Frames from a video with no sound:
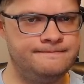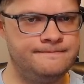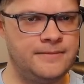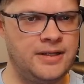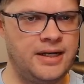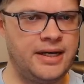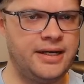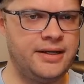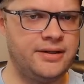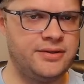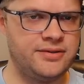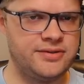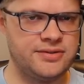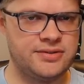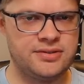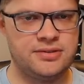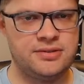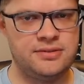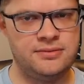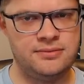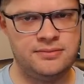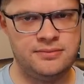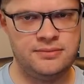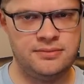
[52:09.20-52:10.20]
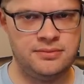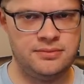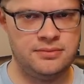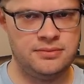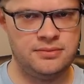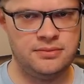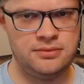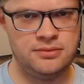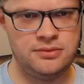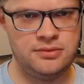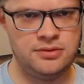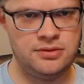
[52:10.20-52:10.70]
Isles.
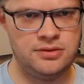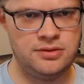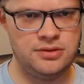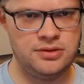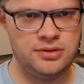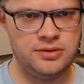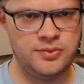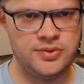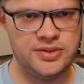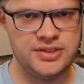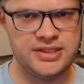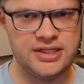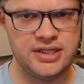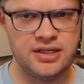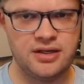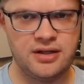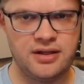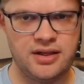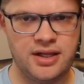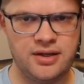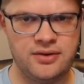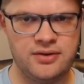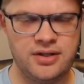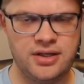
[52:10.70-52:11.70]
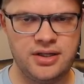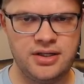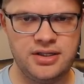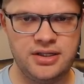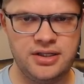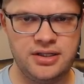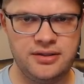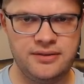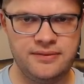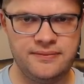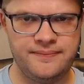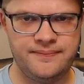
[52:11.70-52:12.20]
Did we take a Cloud9
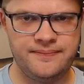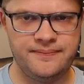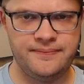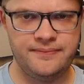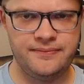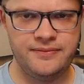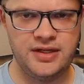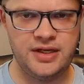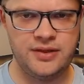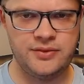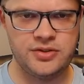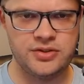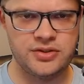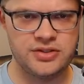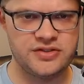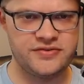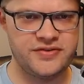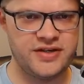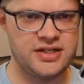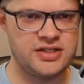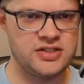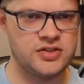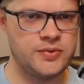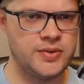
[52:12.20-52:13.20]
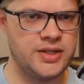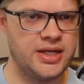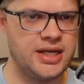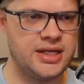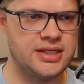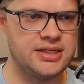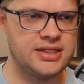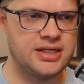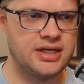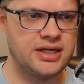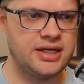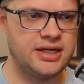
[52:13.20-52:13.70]
yet? Yeah, we took Sven, so we
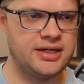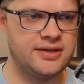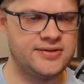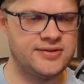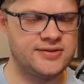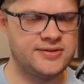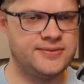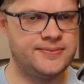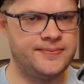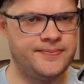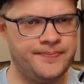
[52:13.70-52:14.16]
can't take Isles.